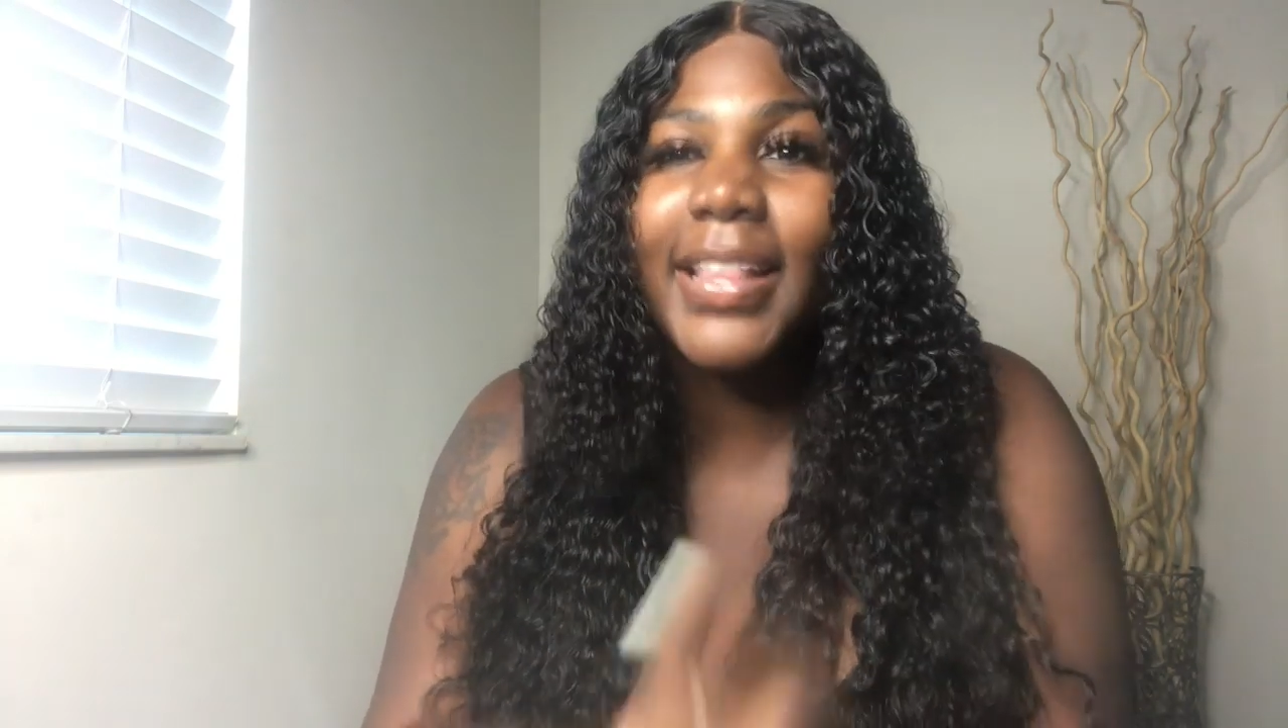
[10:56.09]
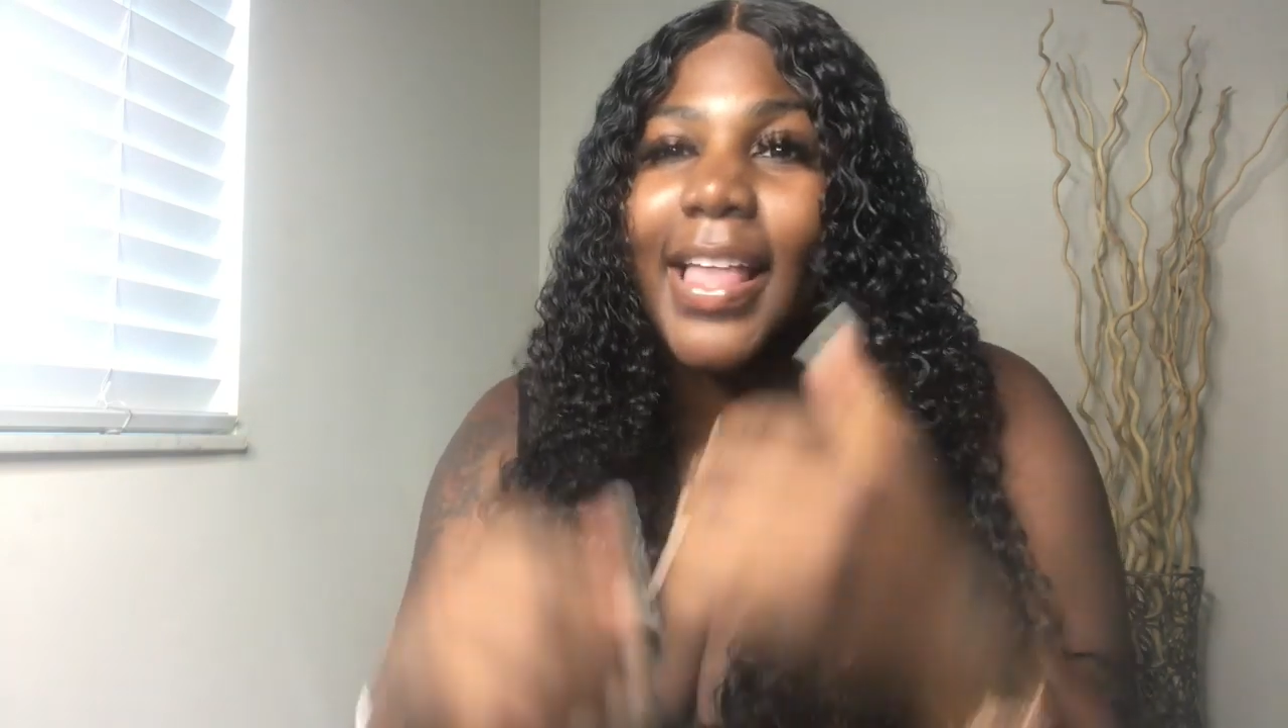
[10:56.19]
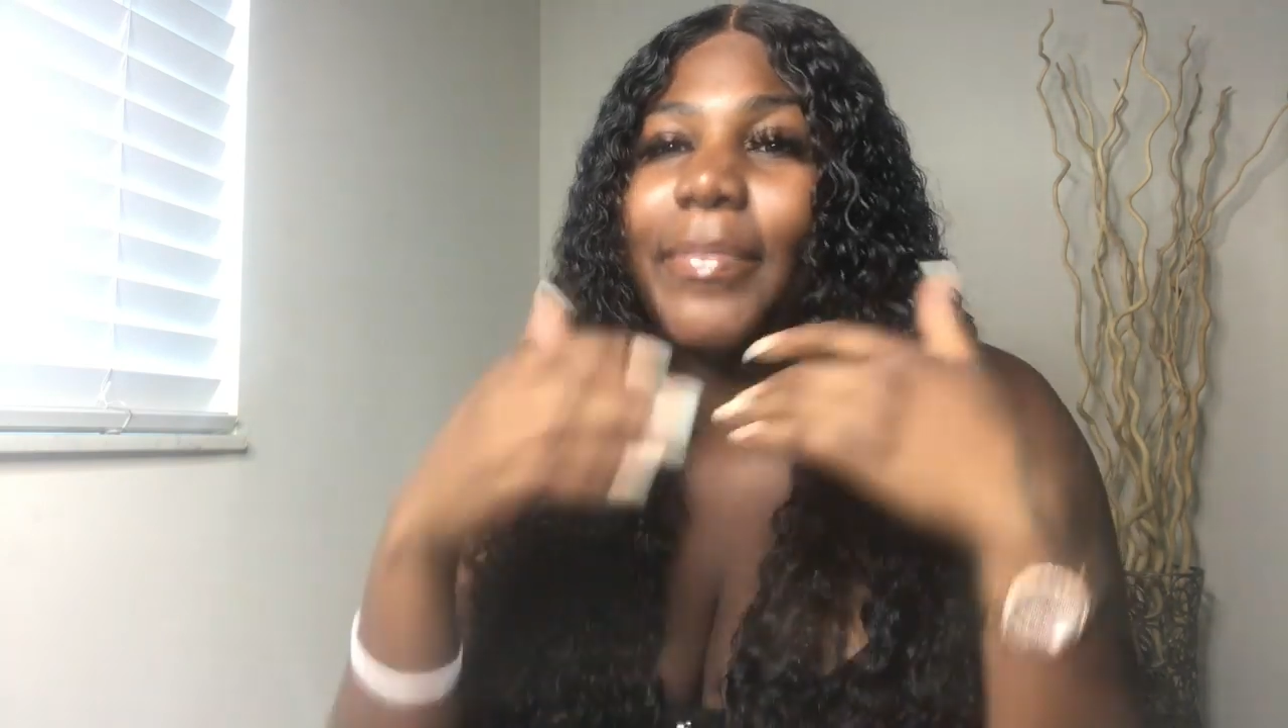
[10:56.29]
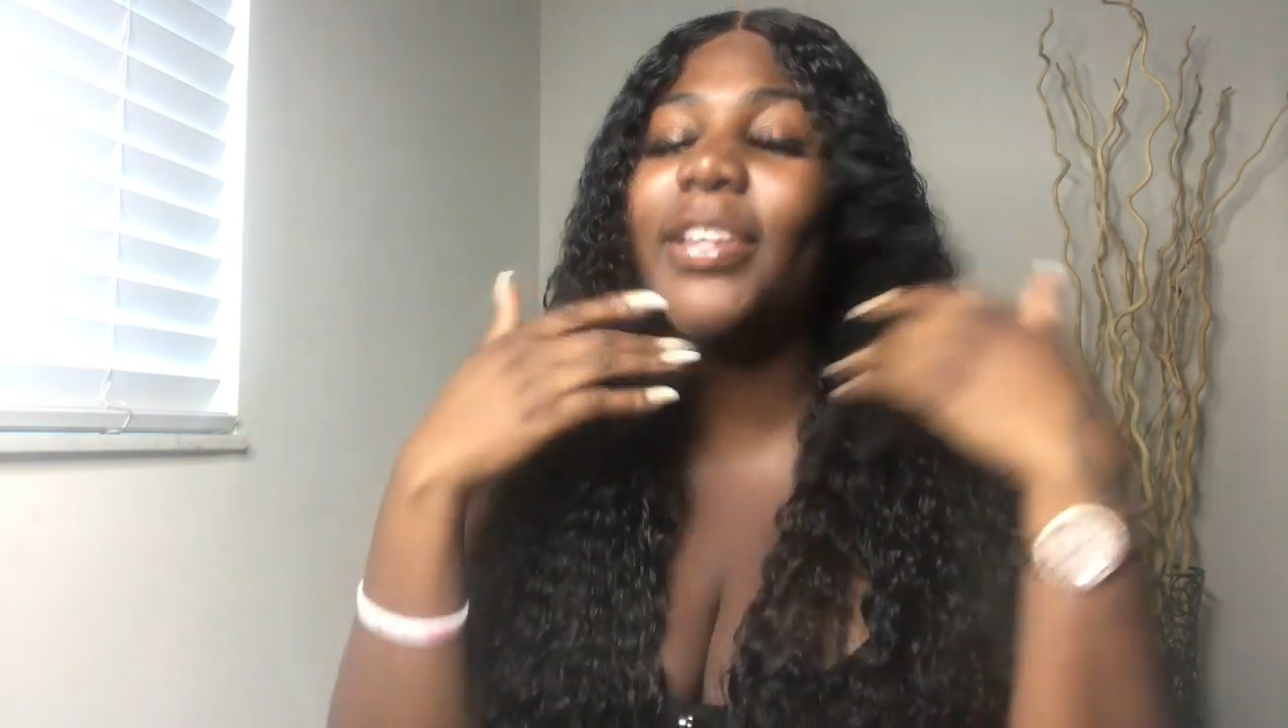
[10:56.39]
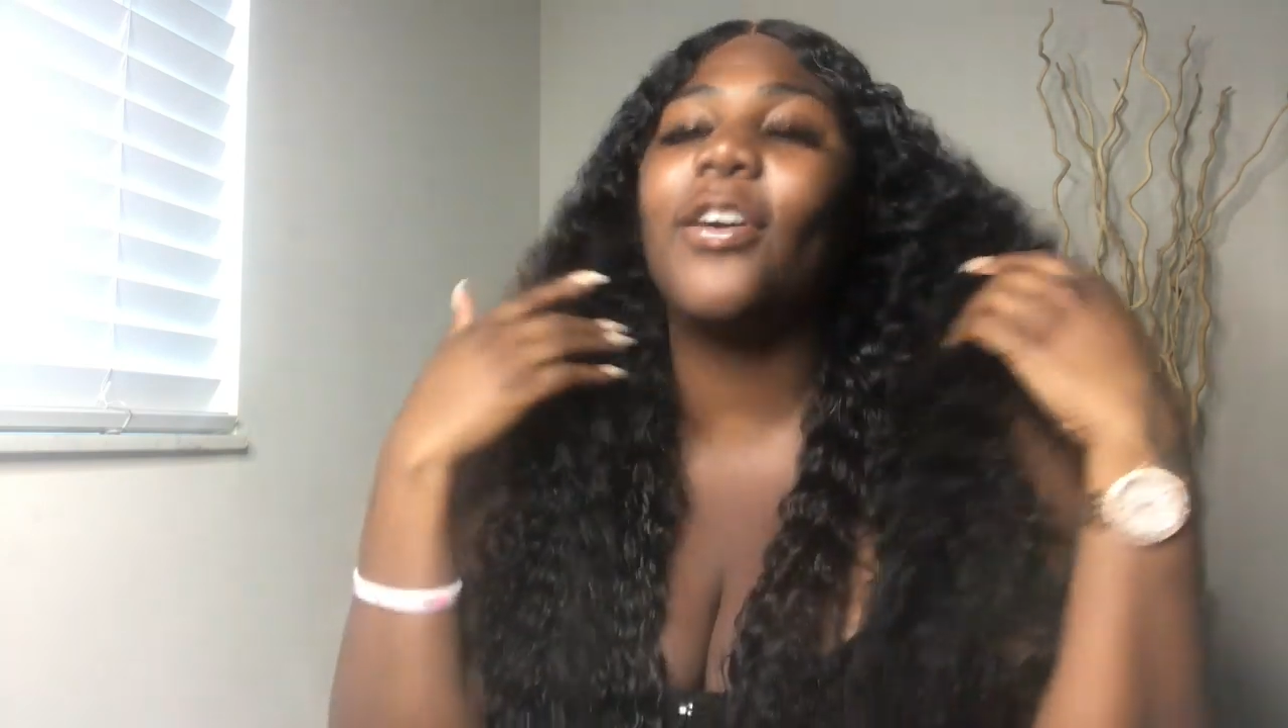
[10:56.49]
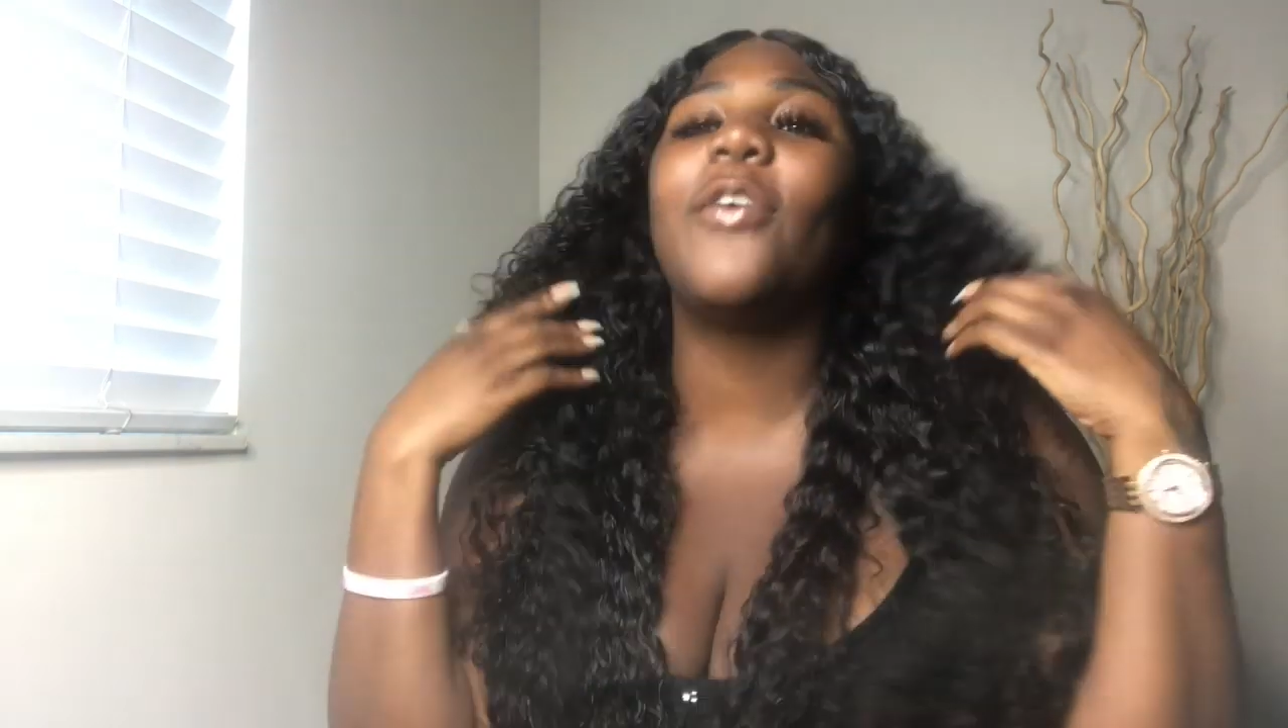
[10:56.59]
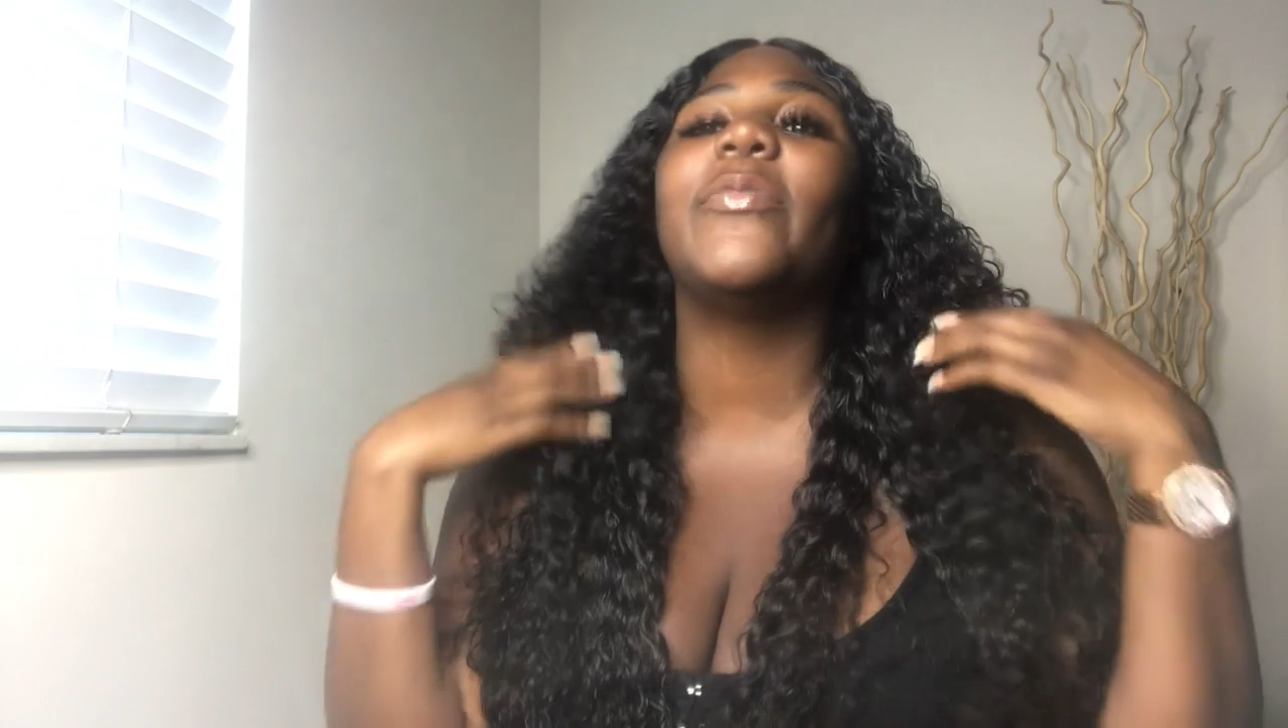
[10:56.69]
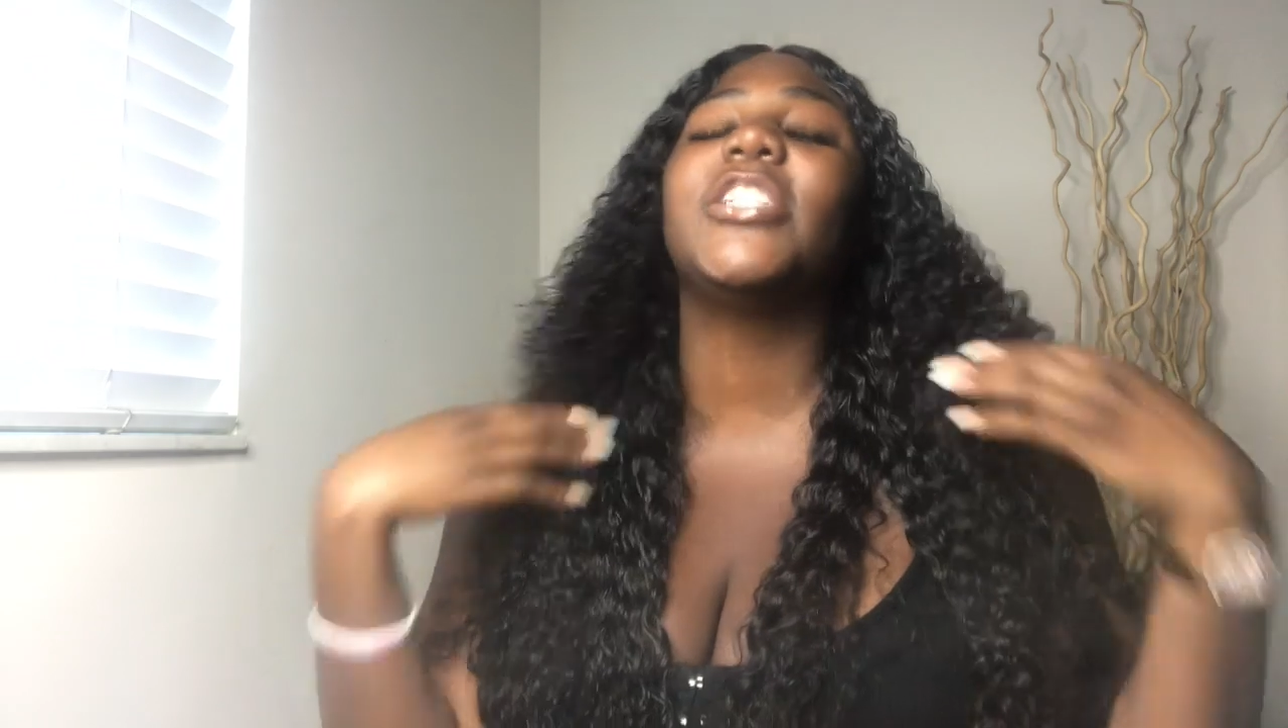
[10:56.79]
and let me know